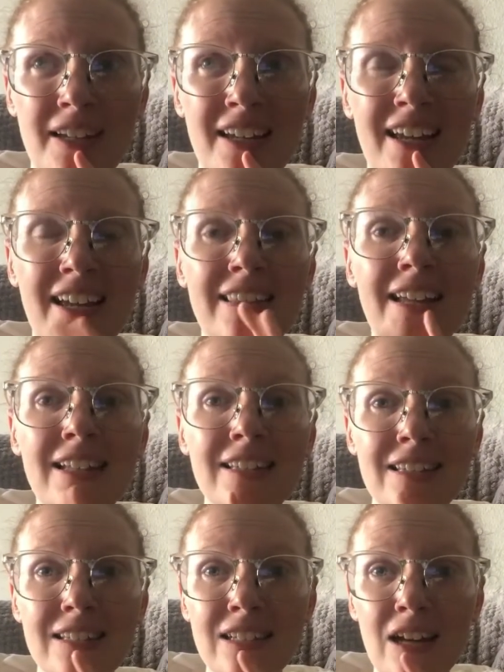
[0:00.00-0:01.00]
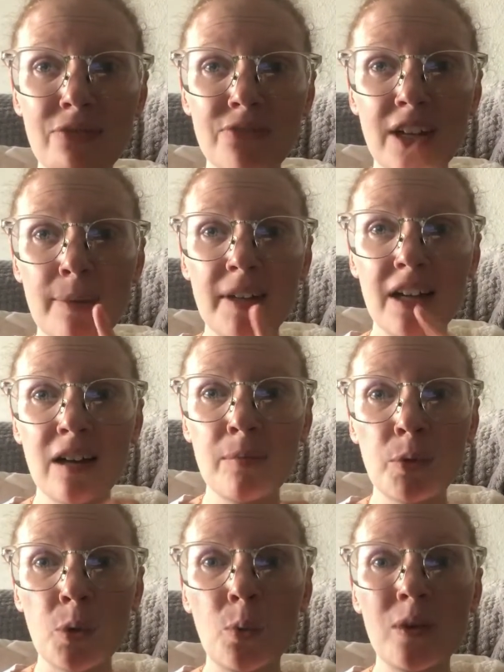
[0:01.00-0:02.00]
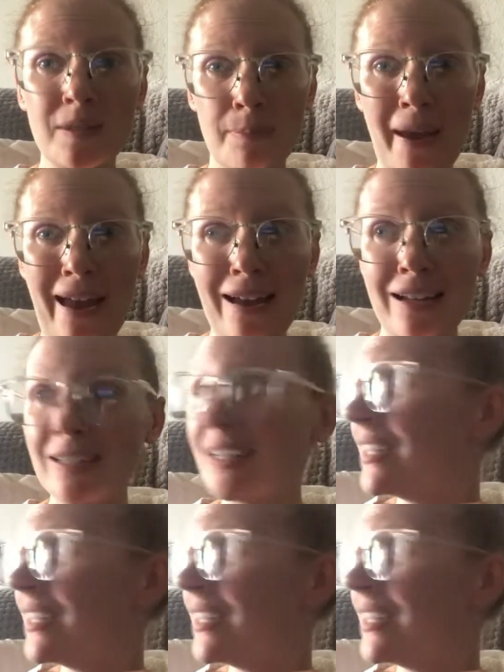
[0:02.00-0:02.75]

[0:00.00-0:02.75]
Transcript: And that stuff coming up was bad.